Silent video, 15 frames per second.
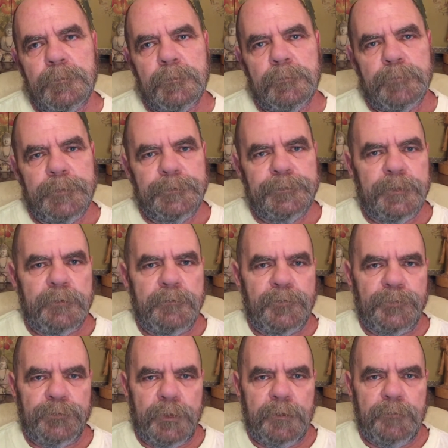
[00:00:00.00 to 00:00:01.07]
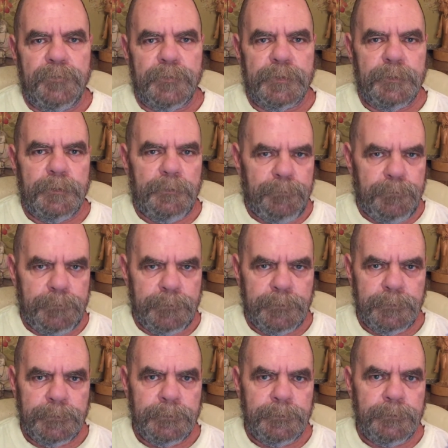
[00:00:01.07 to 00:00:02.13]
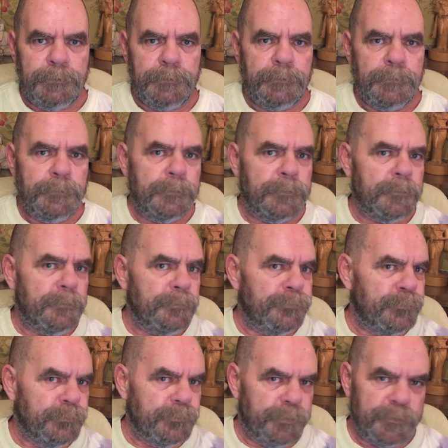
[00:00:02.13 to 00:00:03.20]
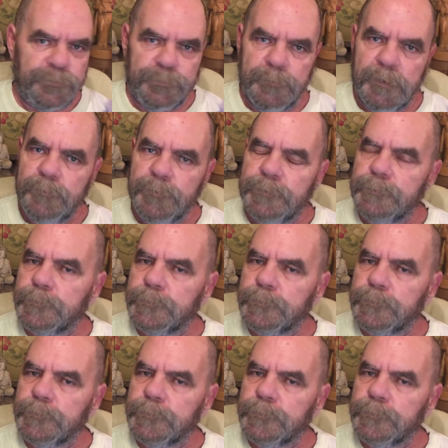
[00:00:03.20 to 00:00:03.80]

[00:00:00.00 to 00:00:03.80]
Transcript: played devil's advocate a little too tough, maybe.